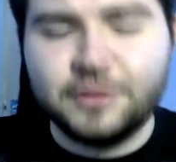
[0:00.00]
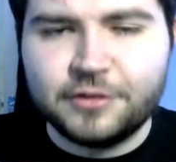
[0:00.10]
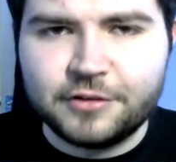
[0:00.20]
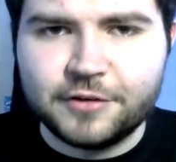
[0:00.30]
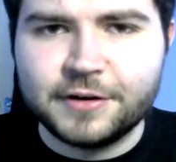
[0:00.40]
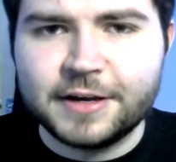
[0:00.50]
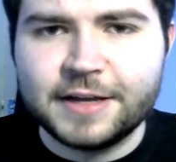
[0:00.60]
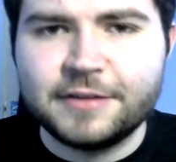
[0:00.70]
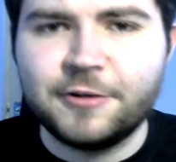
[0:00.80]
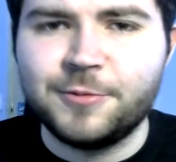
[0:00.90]
the stuff on
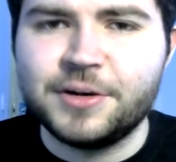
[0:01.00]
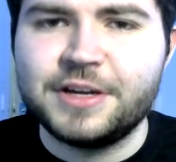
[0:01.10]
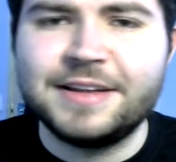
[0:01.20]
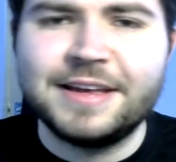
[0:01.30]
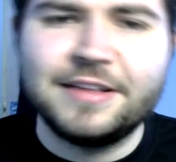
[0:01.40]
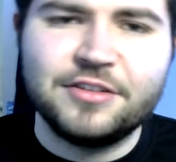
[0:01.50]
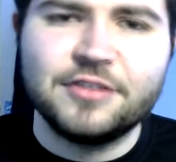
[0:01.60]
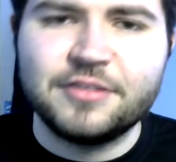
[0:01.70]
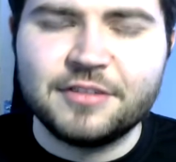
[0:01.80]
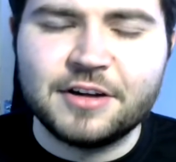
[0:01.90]
Canto Bight, it
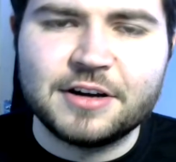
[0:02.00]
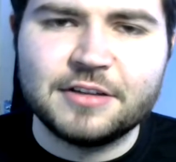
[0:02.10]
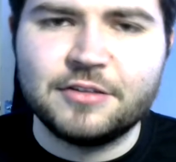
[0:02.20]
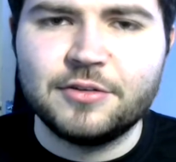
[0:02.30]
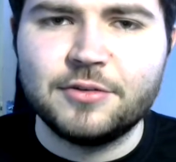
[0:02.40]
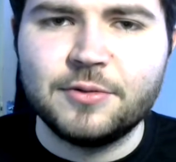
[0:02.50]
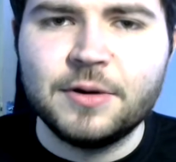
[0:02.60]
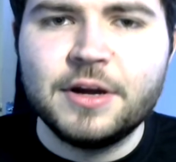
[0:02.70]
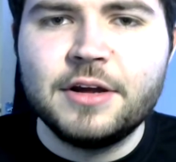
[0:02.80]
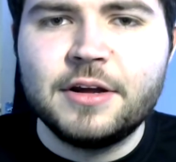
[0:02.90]
does start to
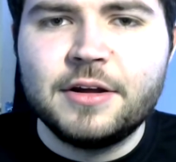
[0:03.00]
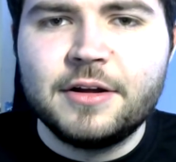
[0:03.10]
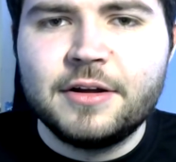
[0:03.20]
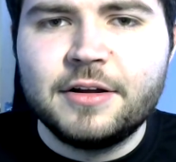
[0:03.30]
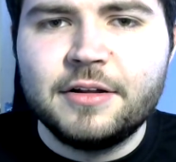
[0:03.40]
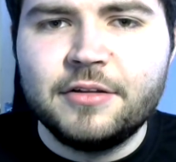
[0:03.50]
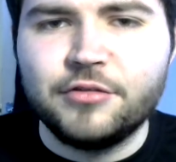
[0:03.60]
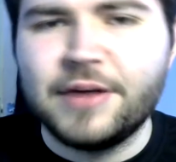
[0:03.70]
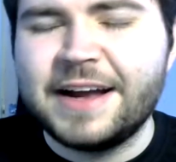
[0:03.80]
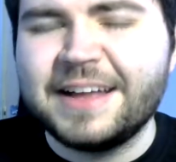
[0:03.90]

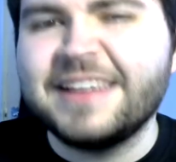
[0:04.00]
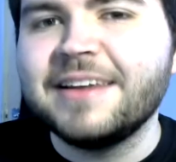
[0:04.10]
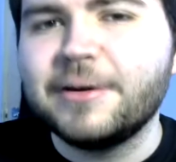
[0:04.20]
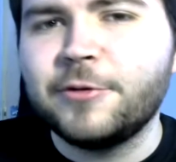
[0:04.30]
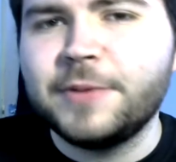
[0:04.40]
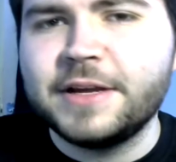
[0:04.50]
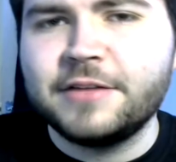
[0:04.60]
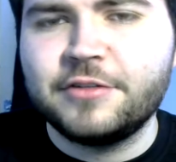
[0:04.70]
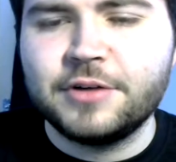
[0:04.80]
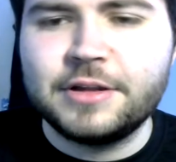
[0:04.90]
drag a little bit
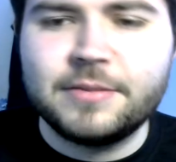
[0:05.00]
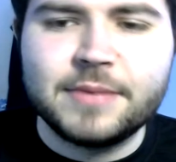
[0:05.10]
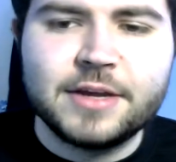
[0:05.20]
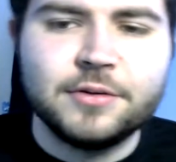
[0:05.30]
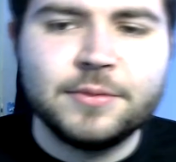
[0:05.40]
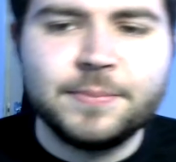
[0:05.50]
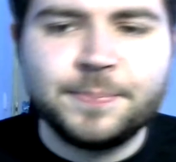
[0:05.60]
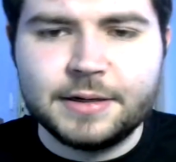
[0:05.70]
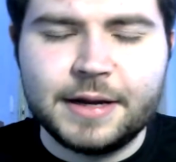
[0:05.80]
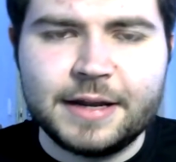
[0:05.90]
during the middle,
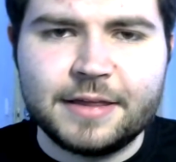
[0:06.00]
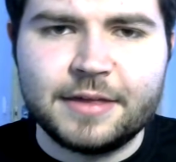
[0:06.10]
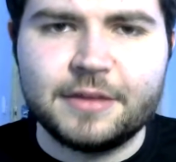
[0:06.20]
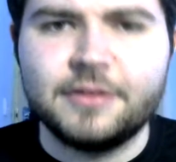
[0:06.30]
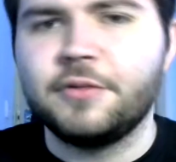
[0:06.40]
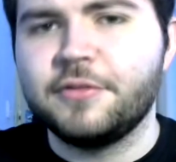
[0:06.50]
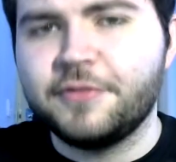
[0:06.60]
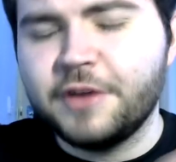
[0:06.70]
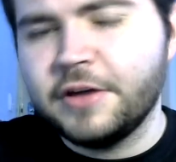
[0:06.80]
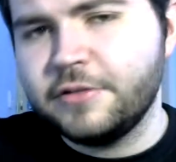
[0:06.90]
and I think, you know, the
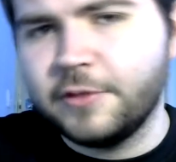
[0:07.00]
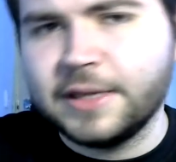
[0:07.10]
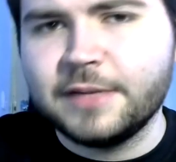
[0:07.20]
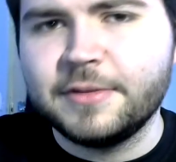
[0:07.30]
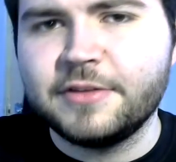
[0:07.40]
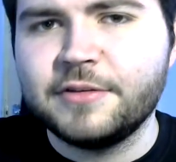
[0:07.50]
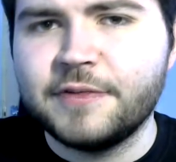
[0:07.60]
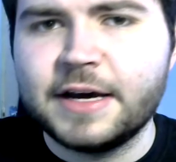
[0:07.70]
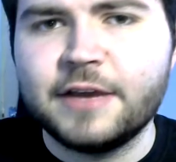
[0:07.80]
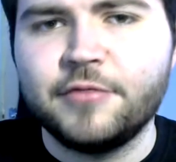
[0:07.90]
first two elements of
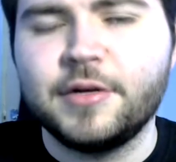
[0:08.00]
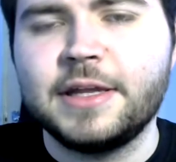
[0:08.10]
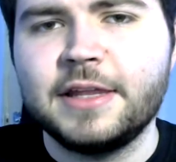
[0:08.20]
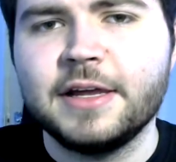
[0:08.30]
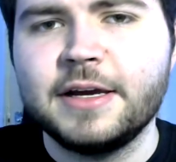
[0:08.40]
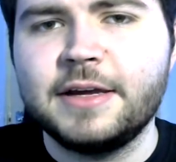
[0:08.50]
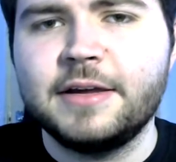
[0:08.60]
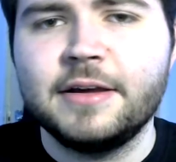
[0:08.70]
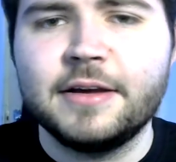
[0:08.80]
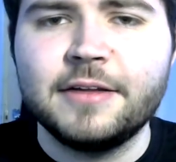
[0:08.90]
that I really
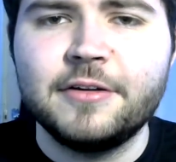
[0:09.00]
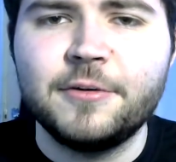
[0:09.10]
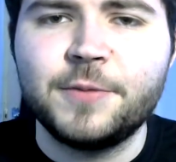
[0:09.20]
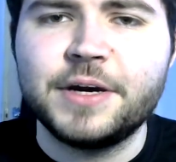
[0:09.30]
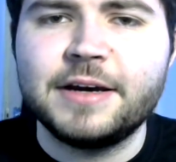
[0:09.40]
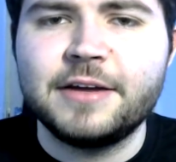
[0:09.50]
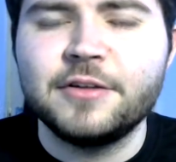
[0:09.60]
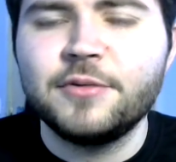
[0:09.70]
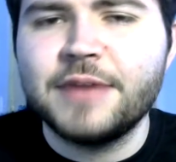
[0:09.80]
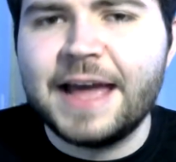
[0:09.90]
like. Canto Bight, I
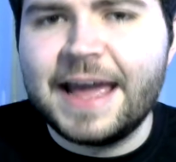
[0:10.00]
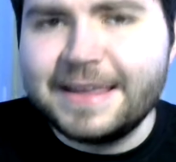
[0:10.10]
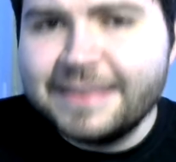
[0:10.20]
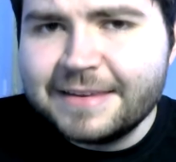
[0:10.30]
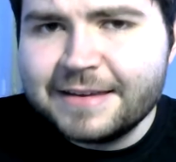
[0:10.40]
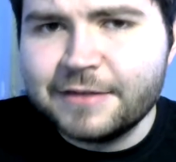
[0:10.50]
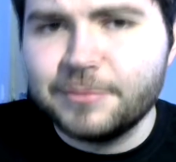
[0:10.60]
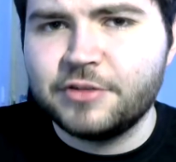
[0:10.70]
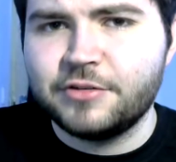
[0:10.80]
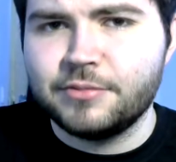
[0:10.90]
don't hate it as
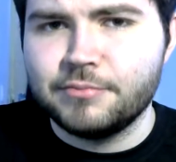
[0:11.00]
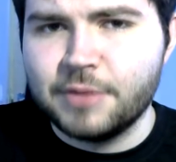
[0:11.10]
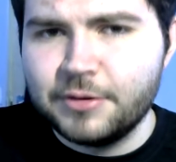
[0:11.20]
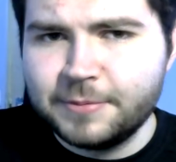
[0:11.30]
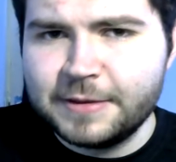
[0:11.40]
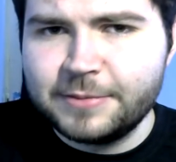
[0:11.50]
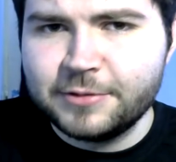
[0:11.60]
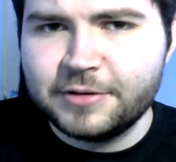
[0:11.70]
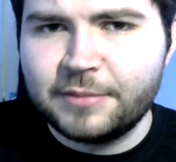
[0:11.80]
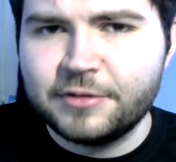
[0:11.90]
much as most
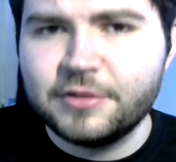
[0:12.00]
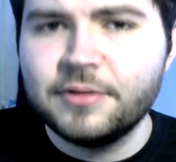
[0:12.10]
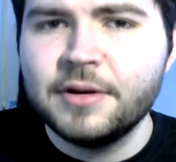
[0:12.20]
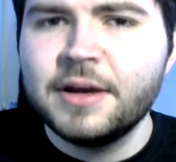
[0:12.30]
people seem to,